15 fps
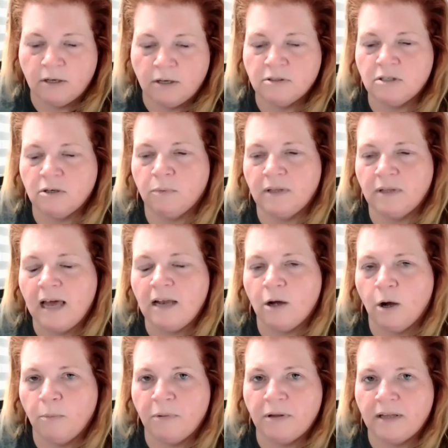So when that
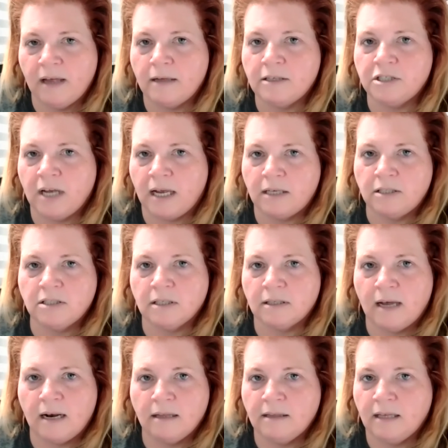opened, that changed a
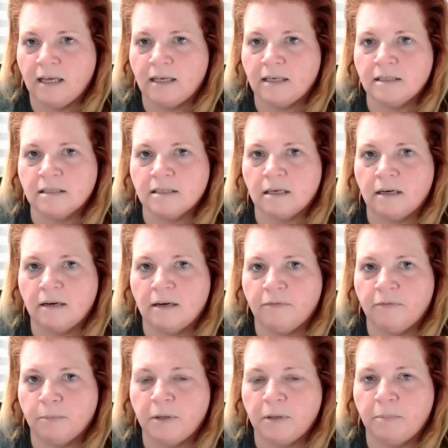lot of things
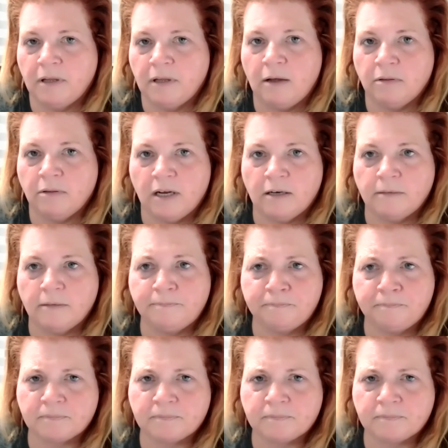for people out there.